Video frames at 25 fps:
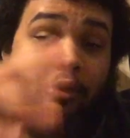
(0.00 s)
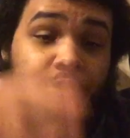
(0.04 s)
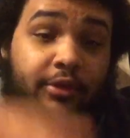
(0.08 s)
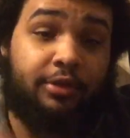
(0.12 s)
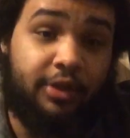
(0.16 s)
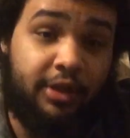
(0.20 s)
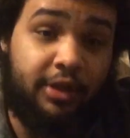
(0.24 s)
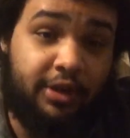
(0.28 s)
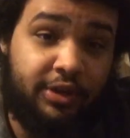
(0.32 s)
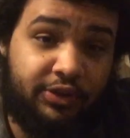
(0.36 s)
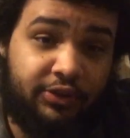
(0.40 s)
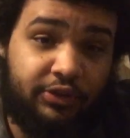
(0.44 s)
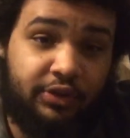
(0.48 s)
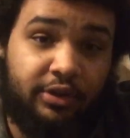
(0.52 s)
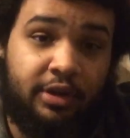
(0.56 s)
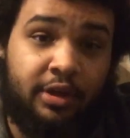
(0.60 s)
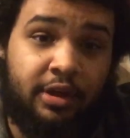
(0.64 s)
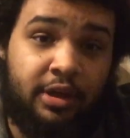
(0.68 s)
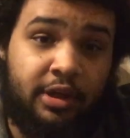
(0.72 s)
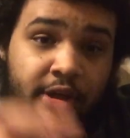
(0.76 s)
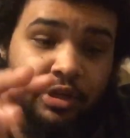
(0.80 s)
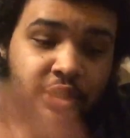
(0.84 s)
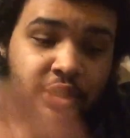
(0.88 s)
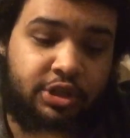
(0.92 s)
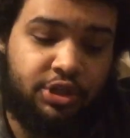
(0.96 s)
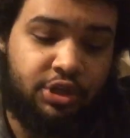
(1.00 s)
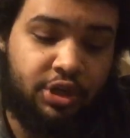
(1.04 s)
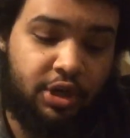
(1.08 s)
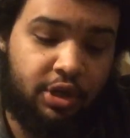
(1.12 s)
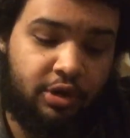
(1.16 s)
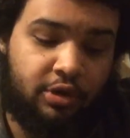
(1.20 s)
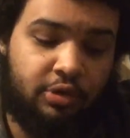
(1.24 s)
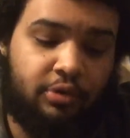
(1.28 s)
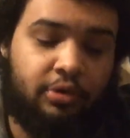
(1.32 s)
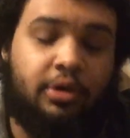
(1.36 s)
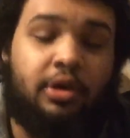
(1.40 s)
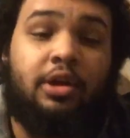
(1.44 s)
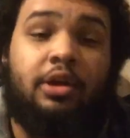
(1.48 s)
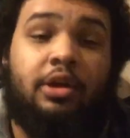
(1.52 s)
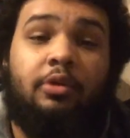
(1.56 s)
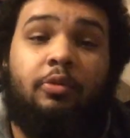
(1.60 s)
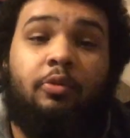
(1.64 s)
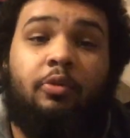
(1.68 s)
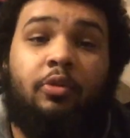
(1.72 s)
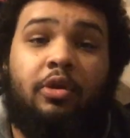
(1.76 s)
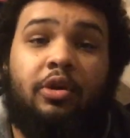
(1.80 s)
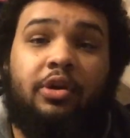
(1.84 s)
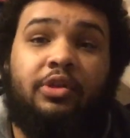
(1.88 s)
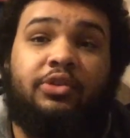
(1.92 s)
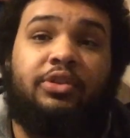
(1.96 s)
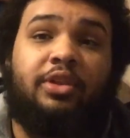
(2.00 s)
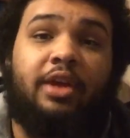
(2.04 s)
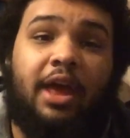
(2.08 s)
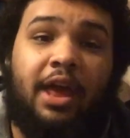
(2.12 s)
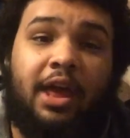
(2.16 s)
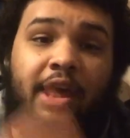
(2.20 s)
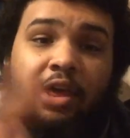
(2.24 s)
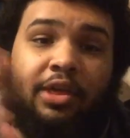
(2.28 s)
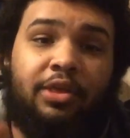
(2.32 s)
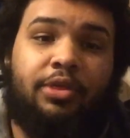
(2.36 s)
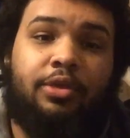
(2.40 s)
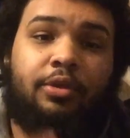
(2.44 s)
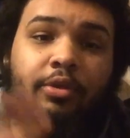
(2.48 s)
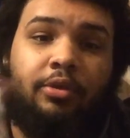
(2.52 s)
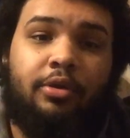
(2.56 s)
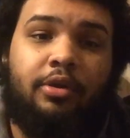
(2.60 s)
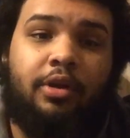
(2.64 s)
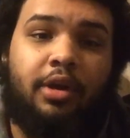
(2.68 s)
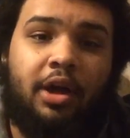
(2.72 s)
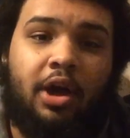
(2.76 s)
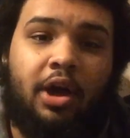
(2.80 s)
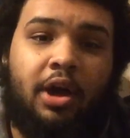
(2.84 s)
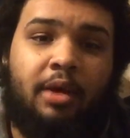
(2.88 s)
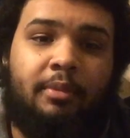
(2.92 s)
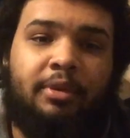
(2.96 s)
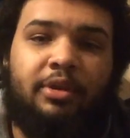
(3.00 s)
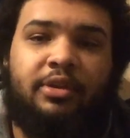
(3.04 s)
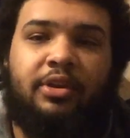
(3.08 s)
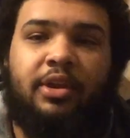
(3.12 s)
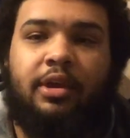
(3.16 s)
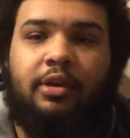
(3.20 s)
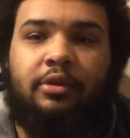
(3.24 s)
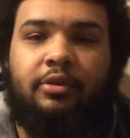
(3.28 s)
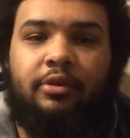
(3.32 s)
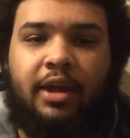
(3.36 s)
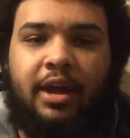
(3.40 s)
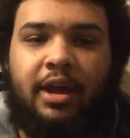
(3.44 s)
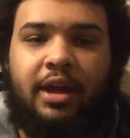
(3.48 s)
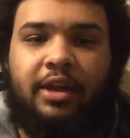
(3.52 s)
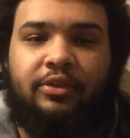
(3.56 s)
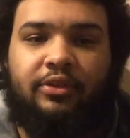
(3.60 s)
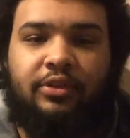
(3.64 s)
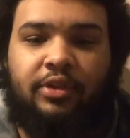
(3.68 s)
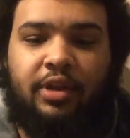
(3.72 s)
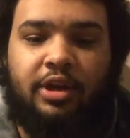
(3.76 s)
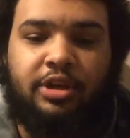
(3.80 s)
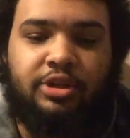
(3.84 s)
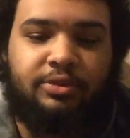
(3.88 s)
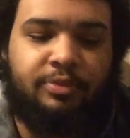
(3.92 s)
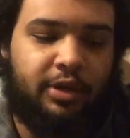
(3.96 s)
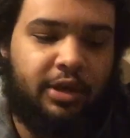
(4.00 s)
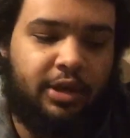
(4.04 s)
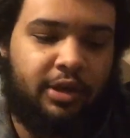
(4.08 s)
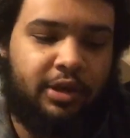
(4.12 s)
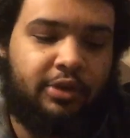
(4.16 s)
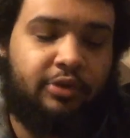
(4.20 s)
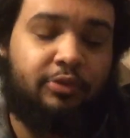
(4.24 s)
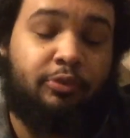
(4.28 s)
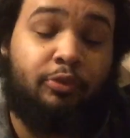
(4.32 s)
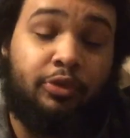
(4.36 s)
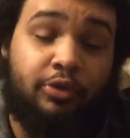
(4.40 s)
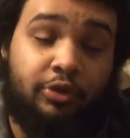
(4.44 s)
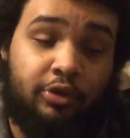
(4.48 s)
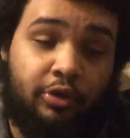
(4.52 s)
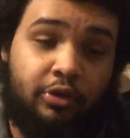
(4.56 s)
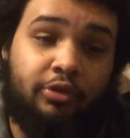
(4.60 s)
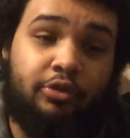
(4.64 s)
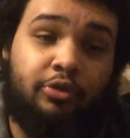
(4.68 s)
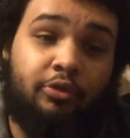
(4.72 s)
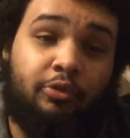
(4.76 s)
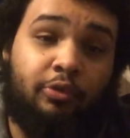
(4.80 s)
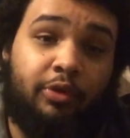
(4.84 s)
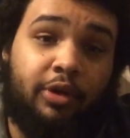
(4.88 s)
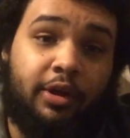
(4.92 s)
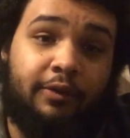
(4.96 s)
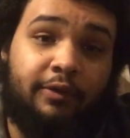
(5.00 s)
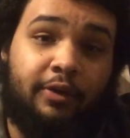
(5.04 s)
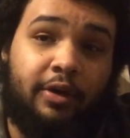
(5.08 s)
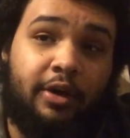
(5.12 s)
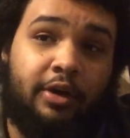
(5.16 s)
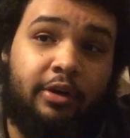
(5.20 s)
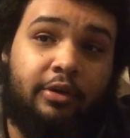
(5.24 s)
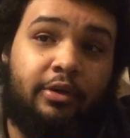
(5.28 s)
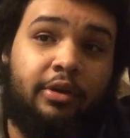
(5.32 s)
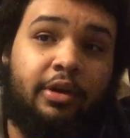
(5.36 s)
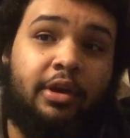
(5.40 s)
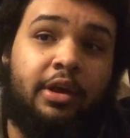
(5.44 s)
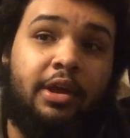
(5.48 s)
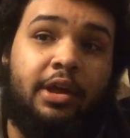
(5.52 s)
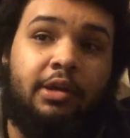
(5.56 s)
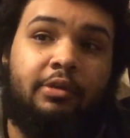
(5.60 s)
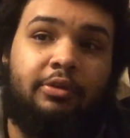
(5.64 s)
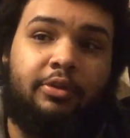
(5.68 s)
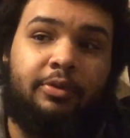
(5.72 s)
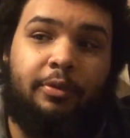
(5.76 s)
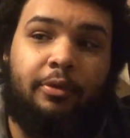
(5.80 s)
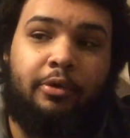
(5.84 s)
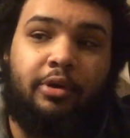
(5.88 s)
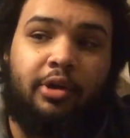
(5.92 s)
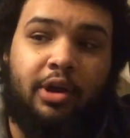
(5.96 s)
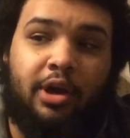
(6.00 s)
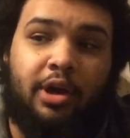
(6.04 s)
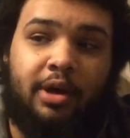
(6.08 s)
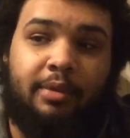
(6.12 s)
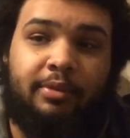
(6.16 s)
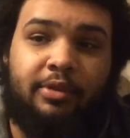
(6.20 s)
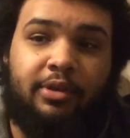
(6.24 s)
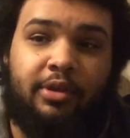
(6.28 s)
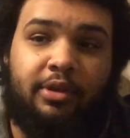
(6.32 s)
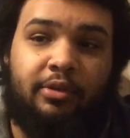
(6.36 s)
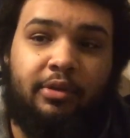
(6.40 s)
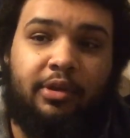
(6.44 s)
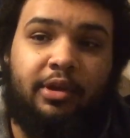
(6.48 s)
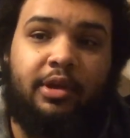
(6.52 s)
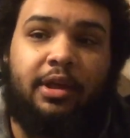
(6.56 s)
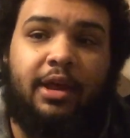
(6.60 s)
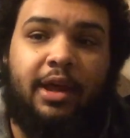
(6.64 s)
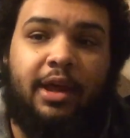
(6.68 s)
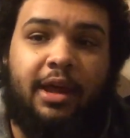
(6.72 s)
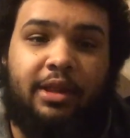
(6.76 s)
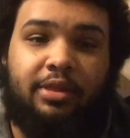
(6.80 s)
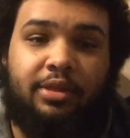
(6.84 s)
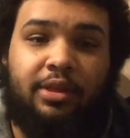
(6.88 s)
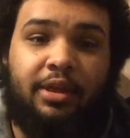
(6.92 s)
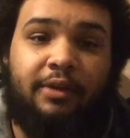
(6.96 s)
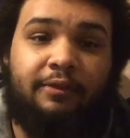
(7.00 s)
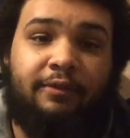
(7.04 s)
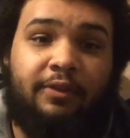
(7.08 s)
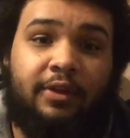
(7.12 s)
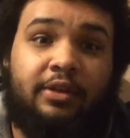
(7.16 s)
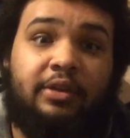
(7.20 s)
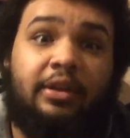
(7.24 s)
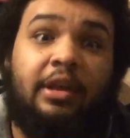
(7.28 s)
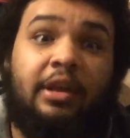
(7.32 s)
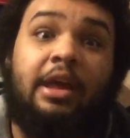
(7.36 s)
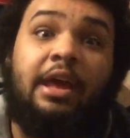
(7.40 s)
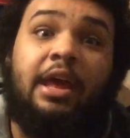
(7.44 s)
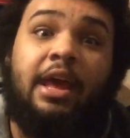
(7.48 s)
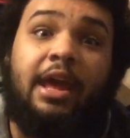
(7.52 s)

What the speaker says: on this show was a third commentator, as Nigel McGuinness returned to Ring of Honor, was a part of commentary at the event,